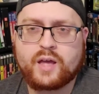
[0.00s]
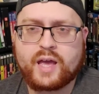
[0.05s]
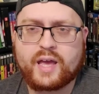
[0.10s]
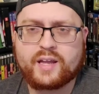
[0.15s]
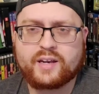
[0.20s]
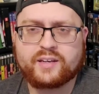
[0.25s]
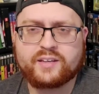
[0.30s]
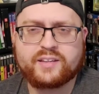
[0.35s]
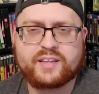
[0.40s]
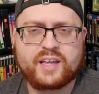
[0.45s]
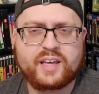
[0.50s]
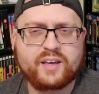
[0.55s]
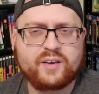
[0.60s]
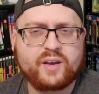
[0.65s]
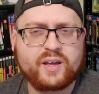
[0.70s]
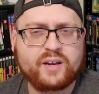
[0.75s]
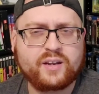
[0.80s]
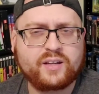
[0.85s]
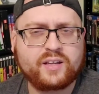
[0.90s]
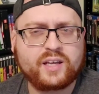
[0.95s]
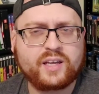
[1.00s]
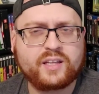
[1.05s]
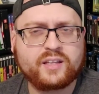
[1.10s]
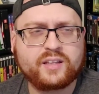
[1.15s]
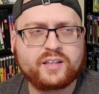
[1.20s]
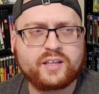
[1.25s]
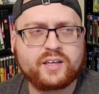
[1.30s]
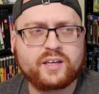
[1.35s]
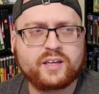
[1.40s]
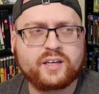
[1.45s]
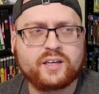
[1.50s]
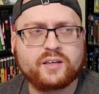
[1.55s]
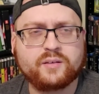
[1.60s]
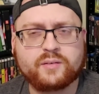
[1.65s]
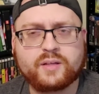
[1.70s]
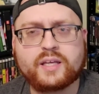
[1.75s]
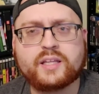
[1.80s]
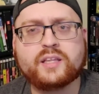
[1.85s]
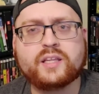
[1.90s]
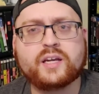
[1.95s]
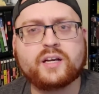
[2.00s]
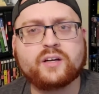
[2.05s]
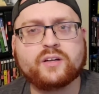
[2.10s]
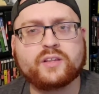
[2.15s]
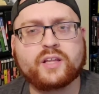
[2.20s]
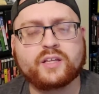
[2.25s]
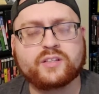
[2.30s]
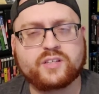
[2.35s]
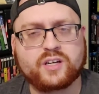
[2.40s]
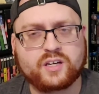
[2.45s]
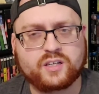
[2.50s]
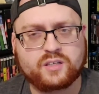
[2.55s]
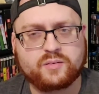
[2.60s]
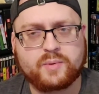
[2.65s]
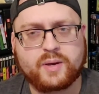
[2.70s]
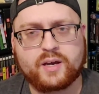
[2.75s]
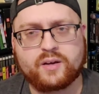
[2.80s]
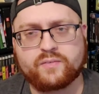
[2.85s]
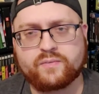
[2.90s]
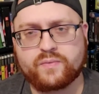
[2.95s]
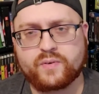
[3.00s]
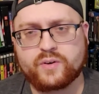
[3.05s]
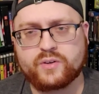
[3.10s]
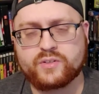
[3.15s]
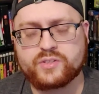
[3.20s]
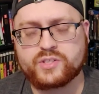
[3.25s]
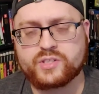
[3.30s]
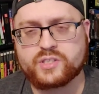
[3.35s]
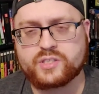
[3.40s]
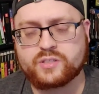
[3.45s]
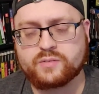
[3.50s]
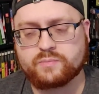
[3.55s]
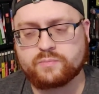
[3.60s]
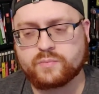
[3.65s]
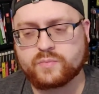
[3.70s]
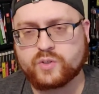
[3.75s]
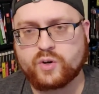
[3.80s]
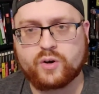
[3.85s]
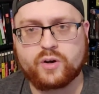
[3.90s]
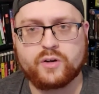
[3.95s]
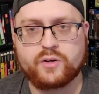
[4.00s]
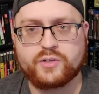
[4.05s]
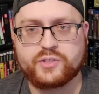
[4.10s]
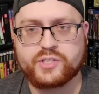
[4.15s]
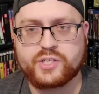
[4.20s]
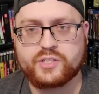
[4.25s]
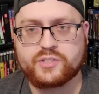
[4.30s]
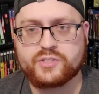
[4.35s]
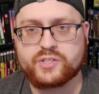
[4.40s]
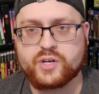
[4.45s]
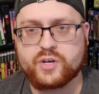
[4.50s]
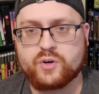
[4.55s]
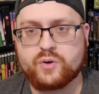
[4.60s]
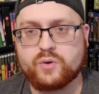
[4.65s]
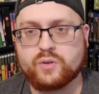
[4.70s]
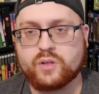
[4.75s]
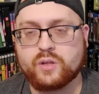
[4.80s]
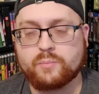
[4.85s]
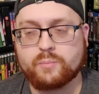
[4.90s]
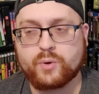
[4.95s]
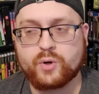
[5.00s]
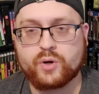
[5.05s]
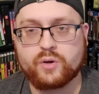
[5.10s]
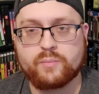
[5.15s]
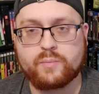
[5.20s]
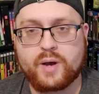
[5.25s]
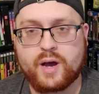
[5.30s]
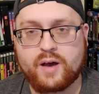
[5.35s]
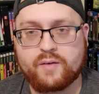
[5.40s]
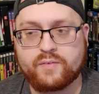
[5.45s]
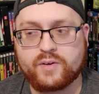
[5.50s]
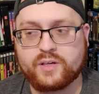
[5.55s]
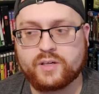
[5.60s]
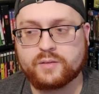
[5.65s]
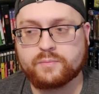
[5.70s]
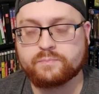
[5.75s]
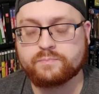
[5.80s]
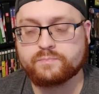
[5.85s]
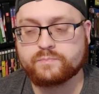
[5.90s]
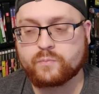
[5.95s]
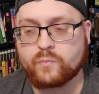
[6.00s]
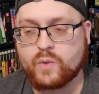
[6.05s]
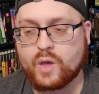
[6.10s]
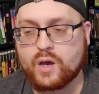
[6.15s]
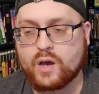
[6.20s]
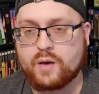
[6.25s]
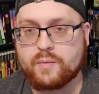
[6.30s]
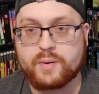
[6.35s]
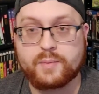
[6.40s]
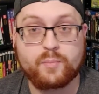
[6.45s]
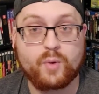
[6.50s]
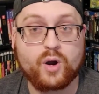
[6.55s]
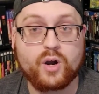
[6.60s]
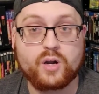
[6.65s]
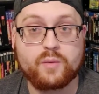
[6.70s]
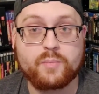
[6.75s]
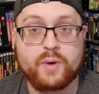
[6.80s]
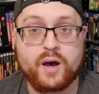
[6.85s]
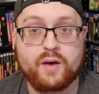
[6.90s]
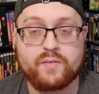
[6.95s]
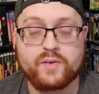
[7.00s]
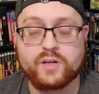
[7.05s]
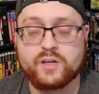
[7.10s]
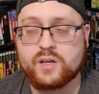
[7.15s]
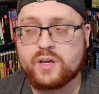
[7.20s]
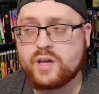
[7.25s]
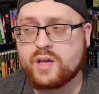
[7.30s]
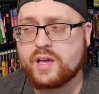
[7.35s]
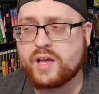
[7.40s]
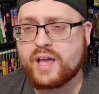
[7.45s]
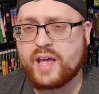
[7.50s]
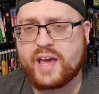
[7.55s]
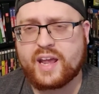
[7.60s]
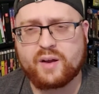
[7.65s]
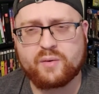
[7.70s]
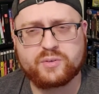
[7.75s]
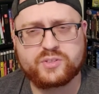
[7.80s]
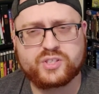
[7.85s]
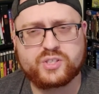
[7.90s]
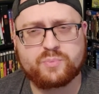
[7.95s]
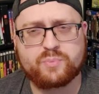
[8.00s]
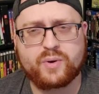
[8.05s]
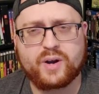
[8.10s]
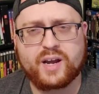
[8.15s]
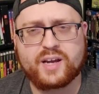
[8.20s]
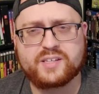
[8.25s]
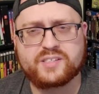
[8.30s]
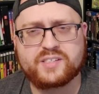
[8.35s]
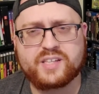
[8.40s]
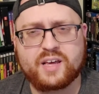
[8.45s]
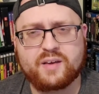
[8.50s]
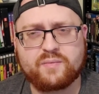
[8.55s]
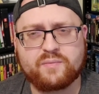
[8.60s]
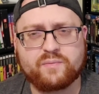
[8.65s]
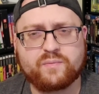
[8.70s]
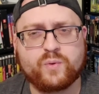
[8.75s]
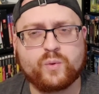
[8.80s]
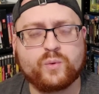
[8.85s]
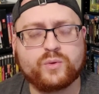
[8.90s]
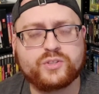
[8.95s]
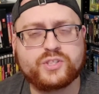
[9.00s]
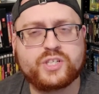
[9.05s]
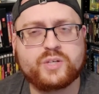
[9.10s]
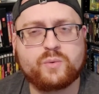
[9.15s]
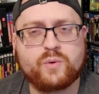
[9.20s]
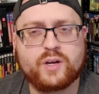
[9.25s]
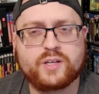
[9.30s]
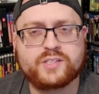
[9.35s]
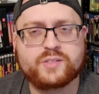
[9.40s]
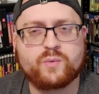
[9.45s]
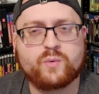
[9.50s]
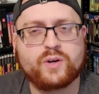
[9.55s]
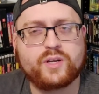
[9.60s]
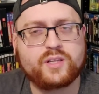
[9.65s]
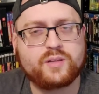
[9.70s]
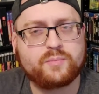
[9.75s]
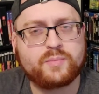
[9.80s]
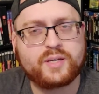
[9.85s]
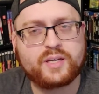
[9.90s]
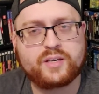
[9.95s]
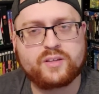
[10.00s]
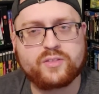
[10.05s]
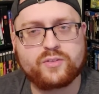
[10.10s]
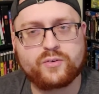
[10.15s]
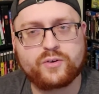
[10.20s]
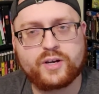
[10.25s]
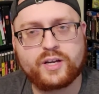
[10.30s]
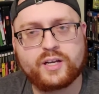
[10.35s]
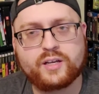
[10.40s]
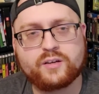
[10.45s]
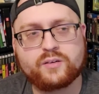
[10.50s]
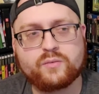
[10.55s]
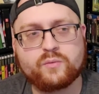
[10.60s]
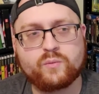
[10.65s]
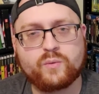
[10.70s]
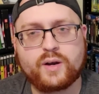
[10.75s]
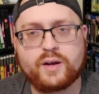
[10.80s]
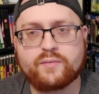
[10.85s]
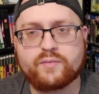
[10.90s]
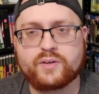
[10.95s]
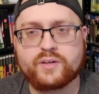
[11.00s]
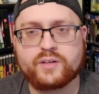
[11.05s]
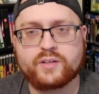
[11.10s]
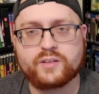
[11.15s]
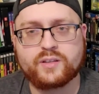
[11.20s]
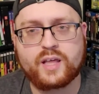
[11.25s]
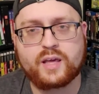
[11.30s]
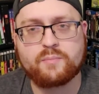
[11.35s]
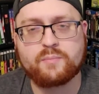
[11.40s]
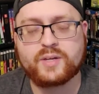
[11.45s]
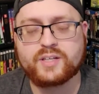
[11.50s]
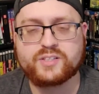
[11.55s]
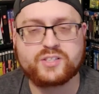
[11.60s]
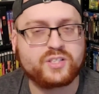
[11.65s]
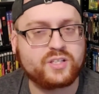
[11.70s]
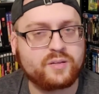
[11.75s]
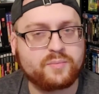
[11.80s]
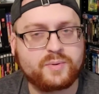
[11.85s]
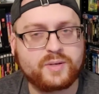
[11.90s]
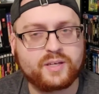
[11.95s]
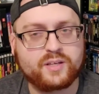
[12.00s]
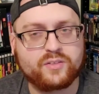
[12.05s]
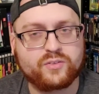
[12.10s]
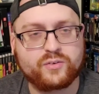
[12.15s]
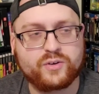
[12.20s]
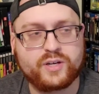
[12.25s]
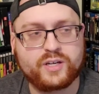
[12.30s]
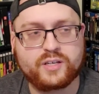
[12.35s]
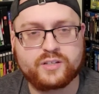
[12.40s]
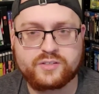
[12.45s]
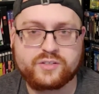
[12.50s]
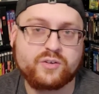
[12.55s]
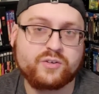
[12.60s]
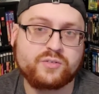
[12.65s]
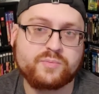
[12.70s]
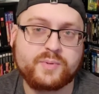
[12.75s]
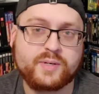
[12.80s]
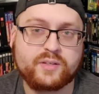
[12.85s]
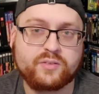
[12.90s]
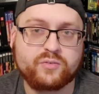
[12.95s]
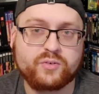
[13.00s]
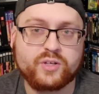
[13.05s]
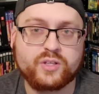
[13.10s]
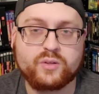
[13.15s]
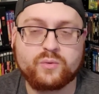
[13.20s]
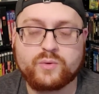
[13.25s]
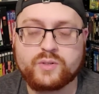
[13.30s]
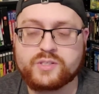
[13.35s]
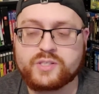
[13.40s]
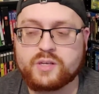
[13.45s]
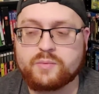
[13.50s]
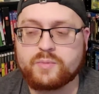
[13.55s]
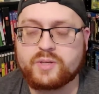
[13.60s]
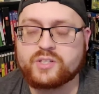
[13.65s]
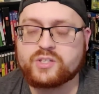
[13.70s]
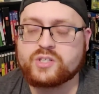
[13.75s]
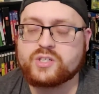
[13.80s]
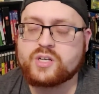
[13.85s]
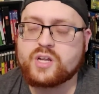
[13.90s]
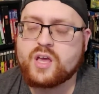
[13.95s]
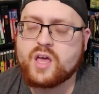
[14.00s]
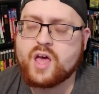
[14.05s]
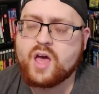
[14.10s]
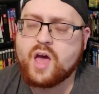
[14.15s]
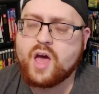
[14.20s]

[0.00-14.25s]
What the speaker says: in there, they talked about first Dario Argento, Lumberto Bava, and Mario Bava. And I was surprised that Fulci wasn't one of the big three whenever they mentioned the big three, because those big three are the ones they mentioned.